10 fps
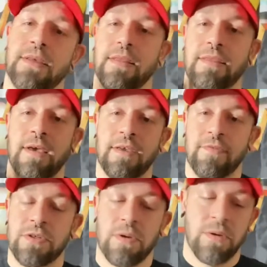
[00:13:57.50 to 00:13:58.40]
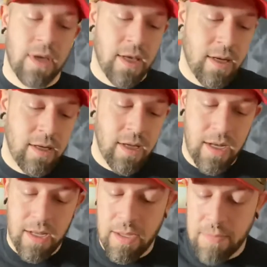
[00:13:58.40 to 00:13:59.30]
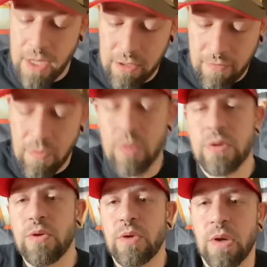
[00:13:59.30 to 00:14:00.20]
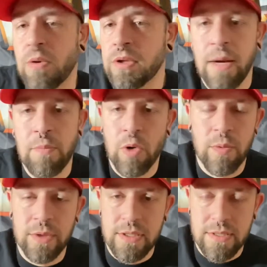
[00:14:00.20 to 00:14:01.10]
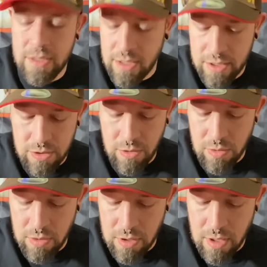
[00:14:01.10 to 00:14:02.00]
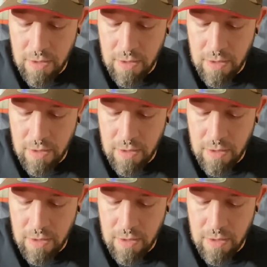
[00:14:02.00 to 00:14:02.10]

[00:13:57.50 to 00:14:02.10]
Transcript: thank you for tuning in. I look forward to doing a whole lot more with this Collector Corner.